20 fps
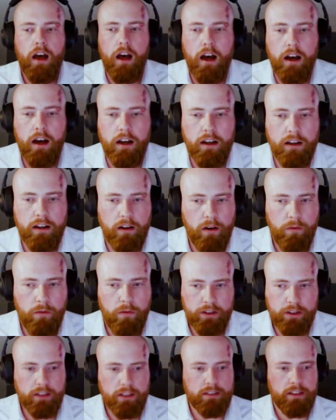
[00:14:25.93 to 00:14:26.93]

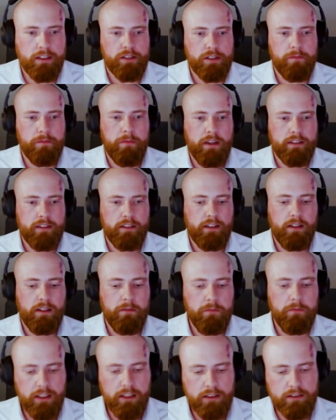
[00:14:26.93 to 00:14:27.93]
Virtualization basically
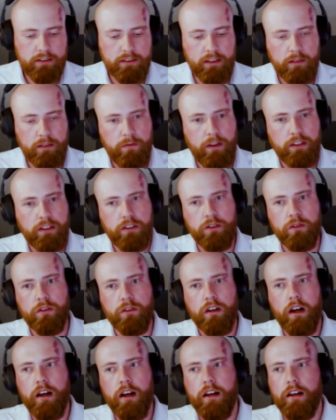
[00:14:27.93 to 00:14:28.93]
means that when
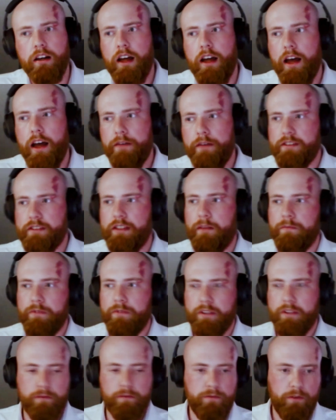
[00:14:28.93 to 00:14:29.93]
you have
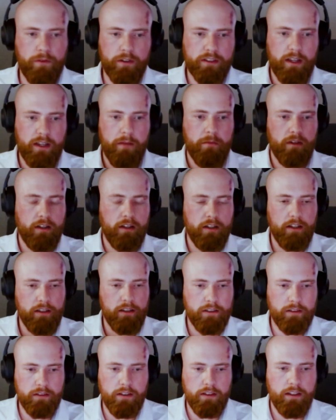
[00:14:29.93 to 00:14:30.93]
something, for example,
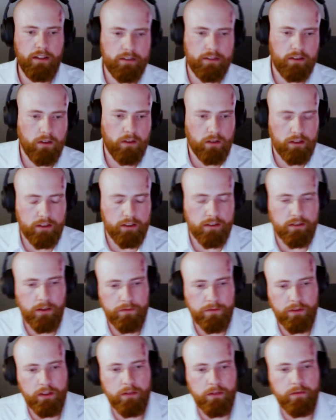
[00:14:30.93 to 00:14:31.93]
let's look at the
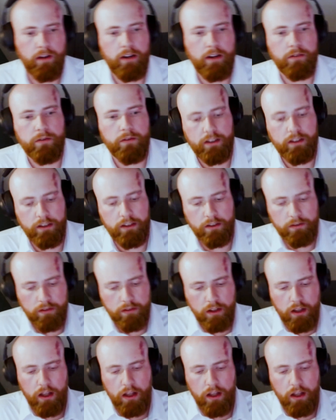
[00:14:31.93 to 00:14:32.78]
software-defined radio.